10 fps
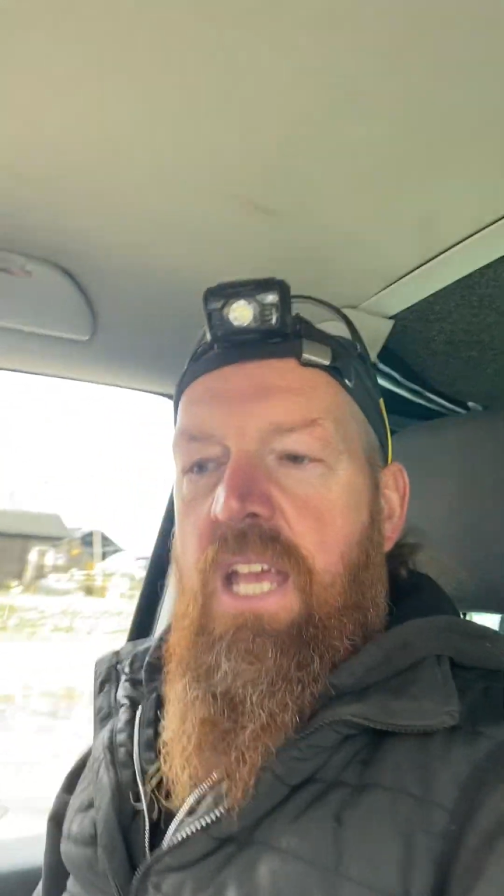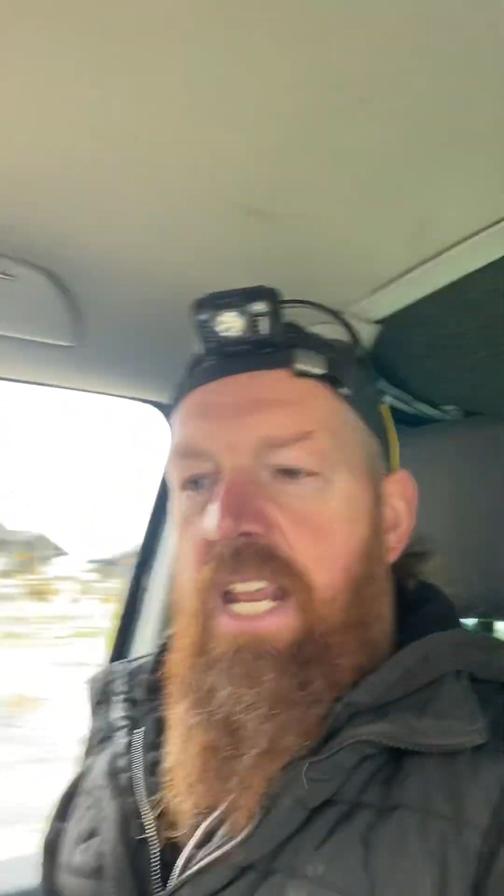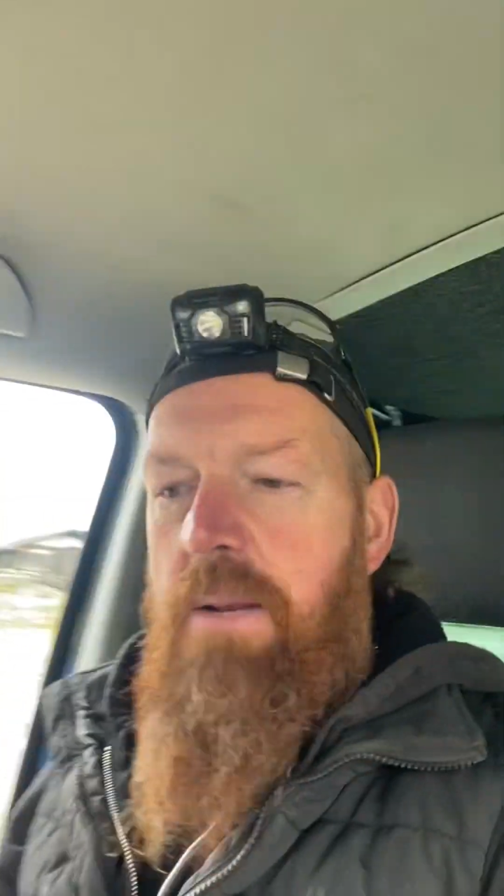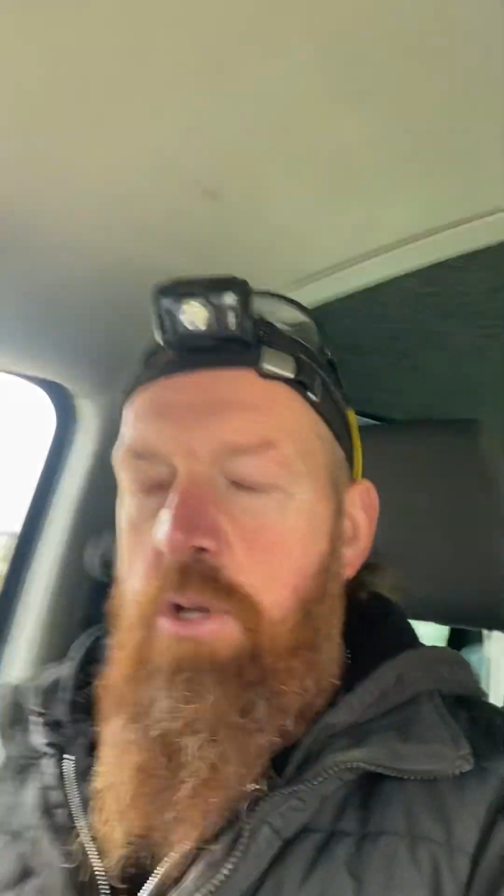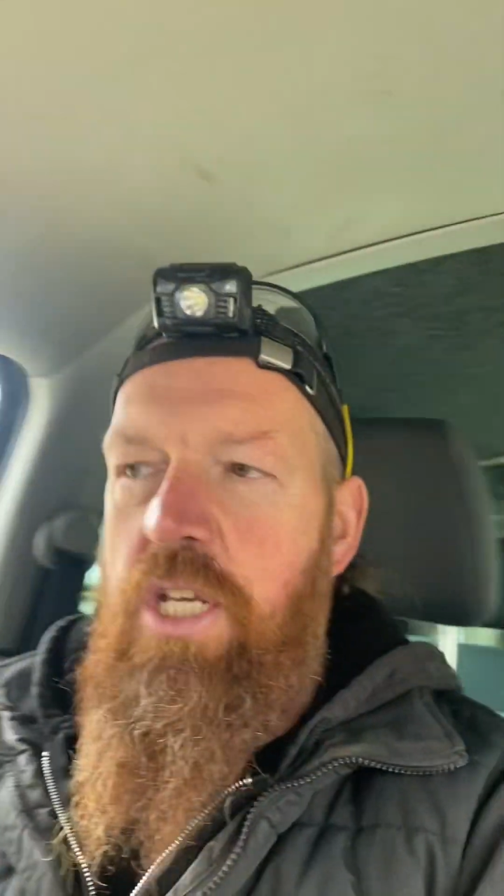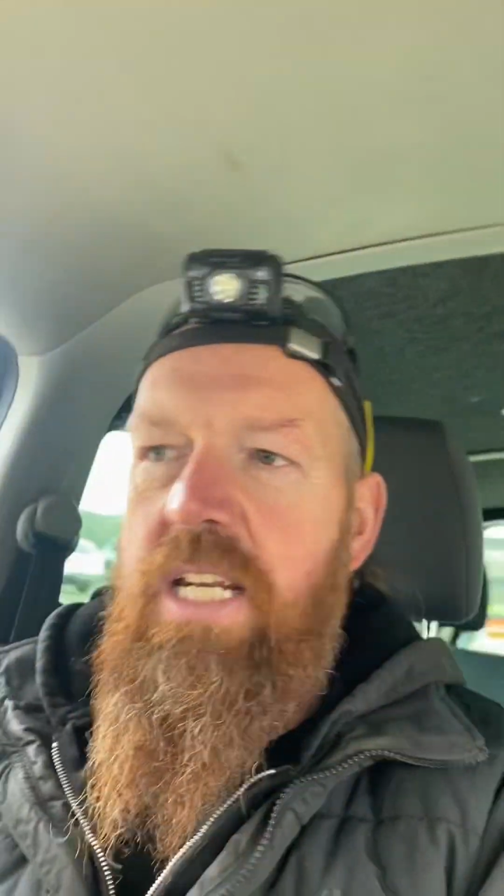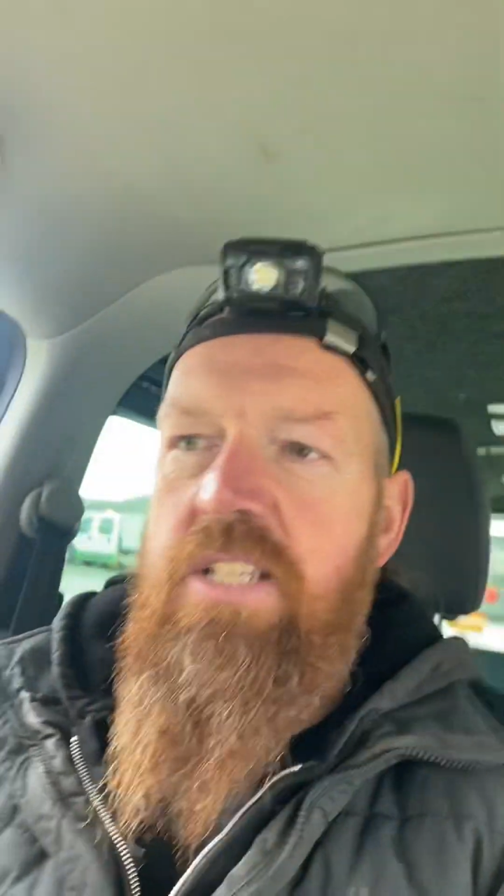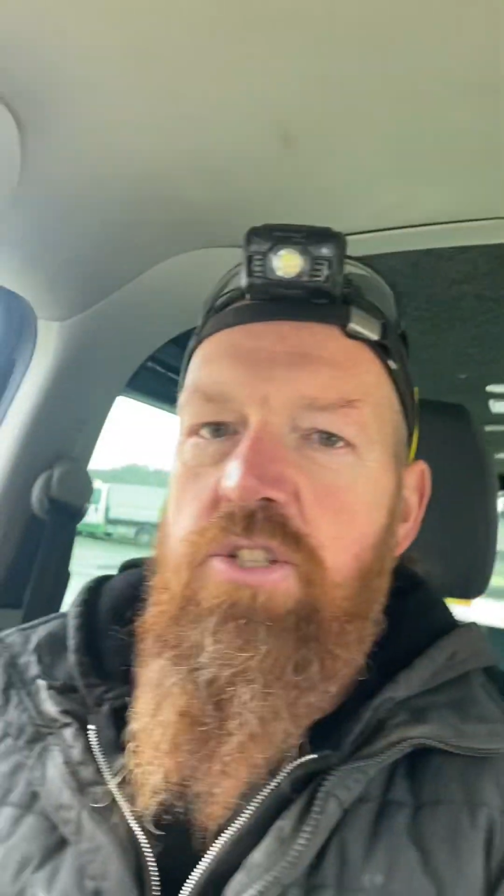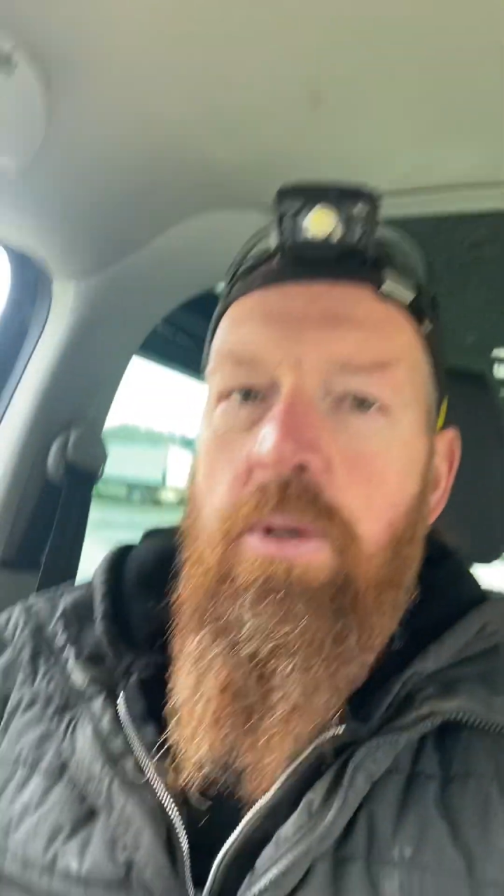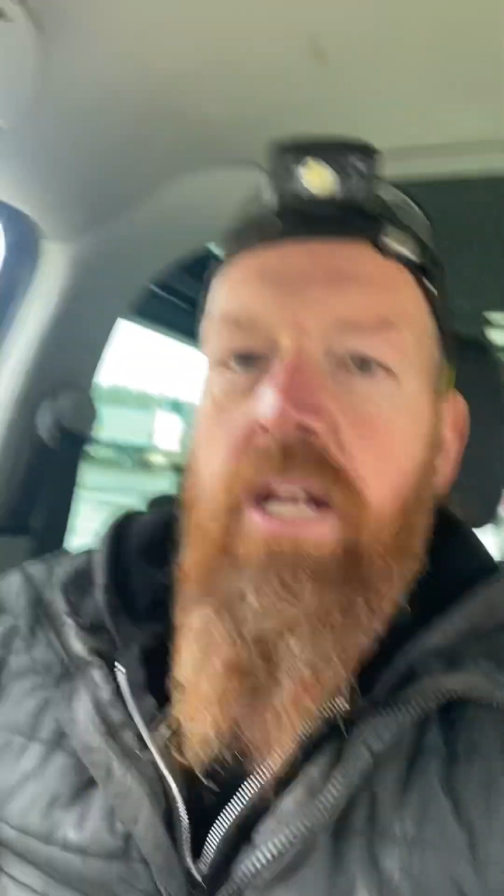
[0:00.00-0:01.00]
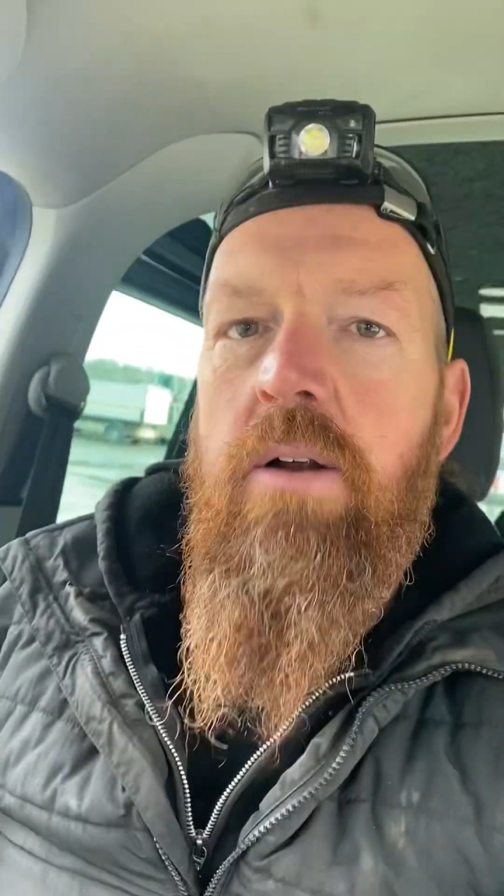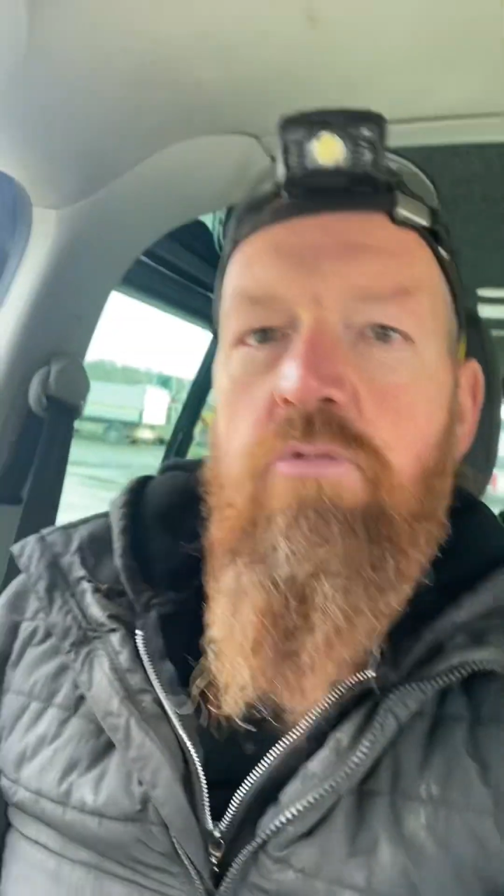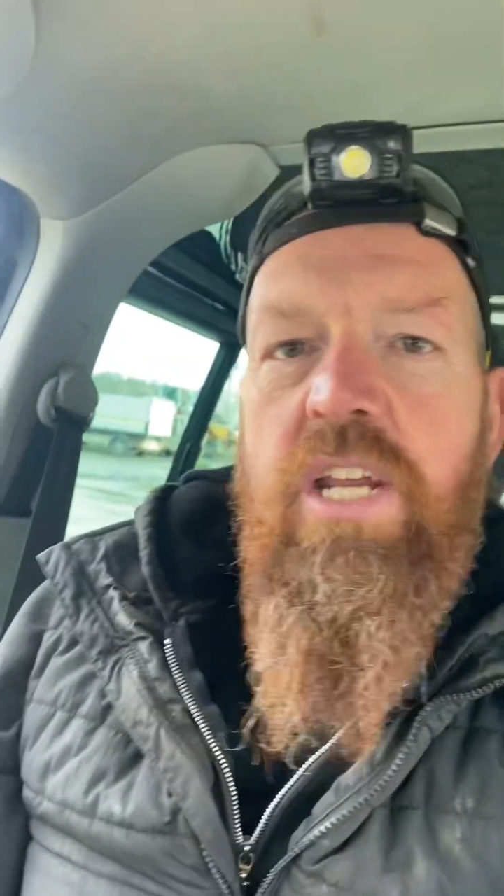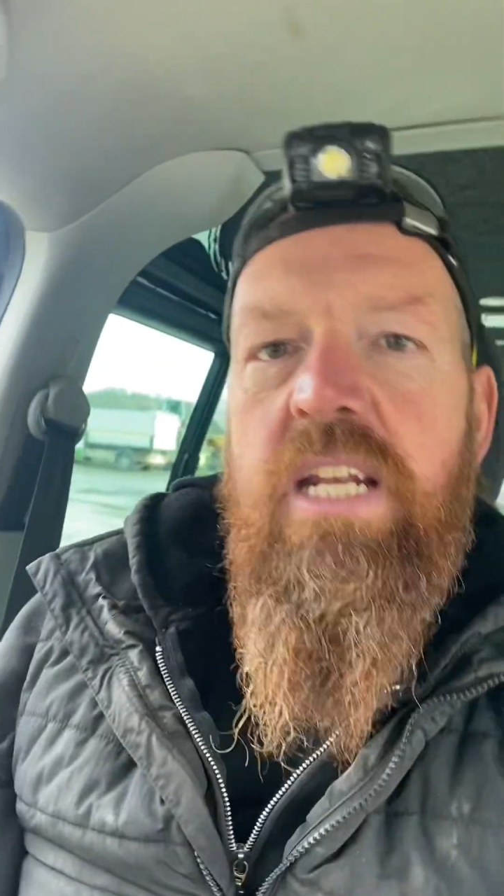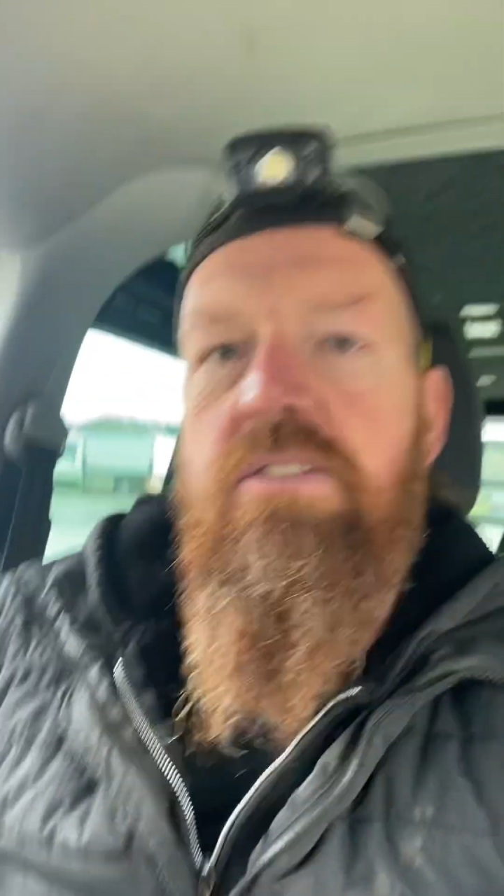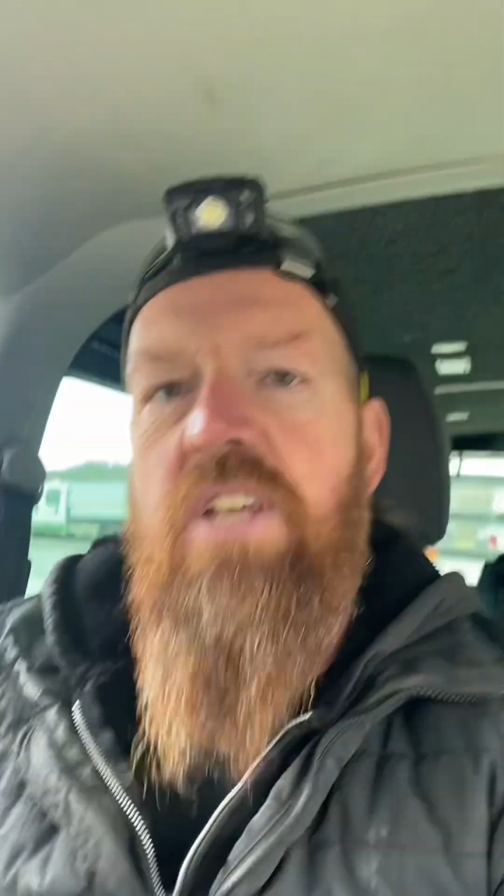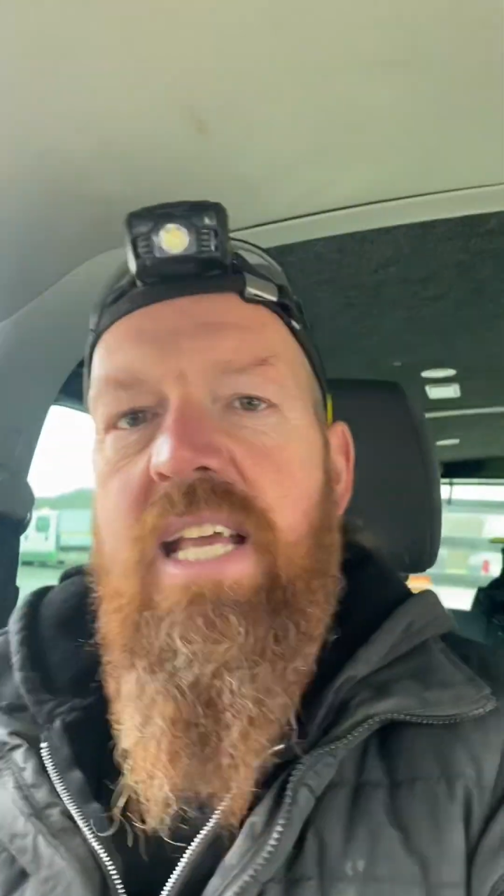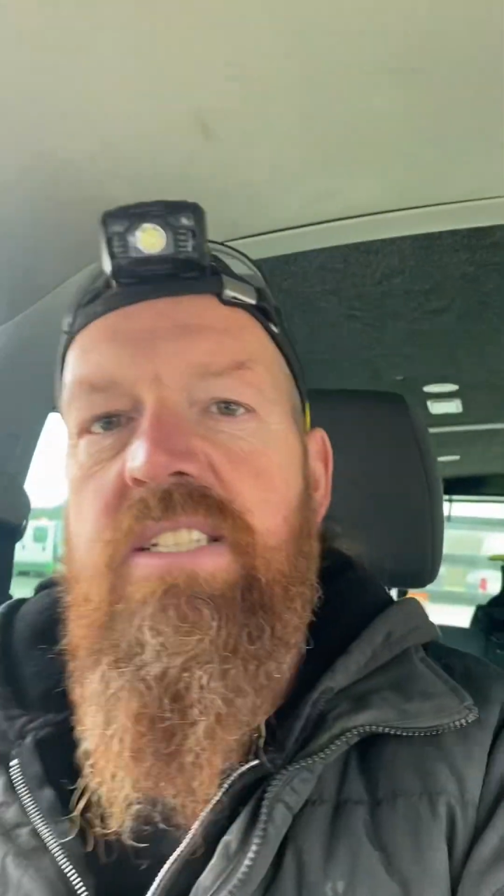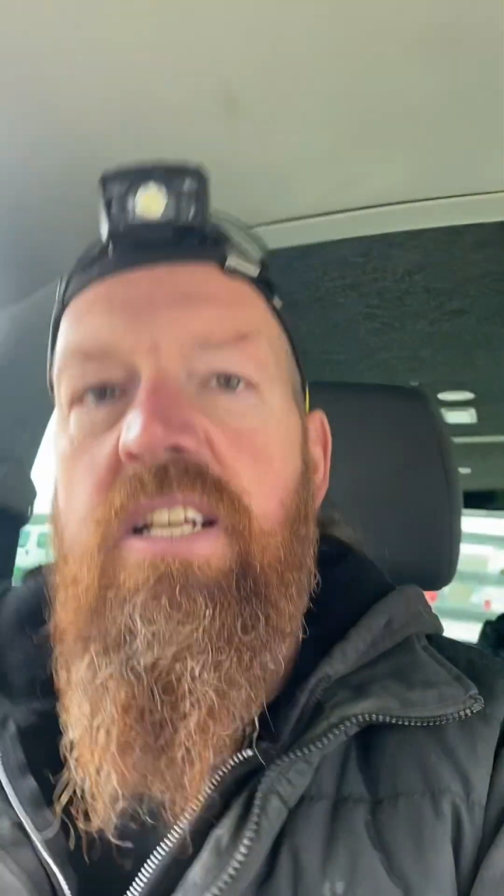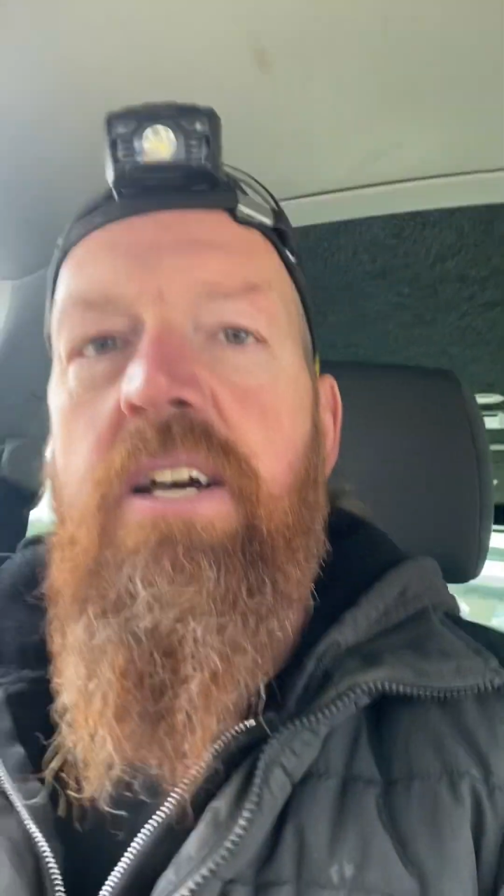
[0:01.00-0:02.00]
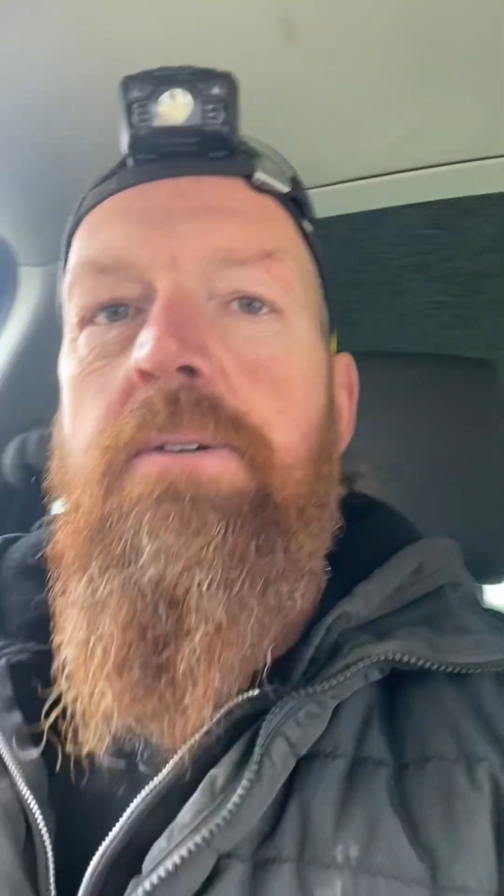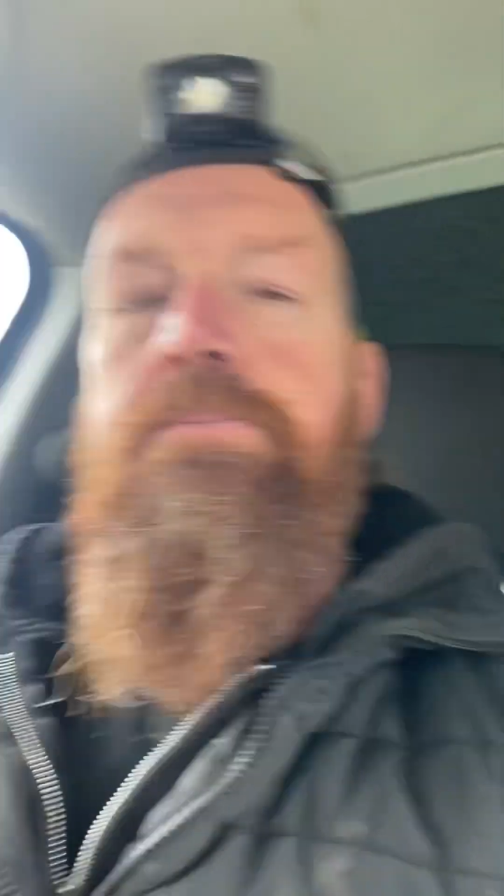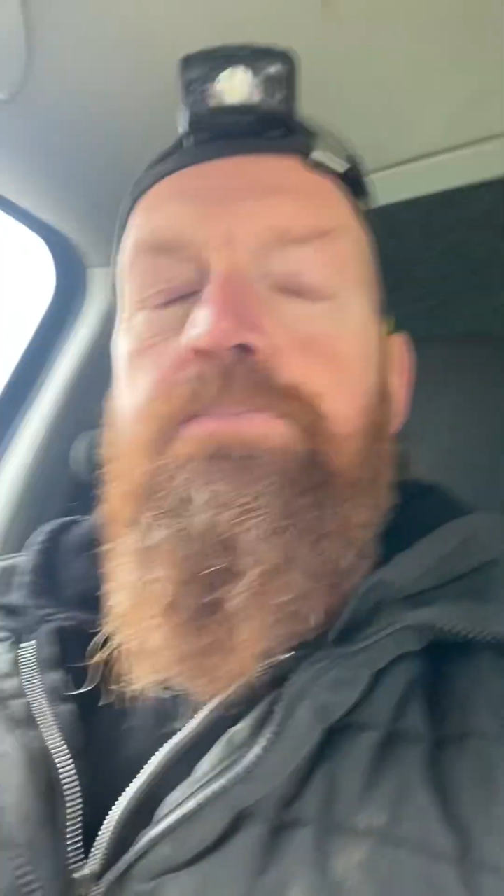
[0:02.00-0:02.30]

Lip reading: and I'm looking into it and I'm reading data,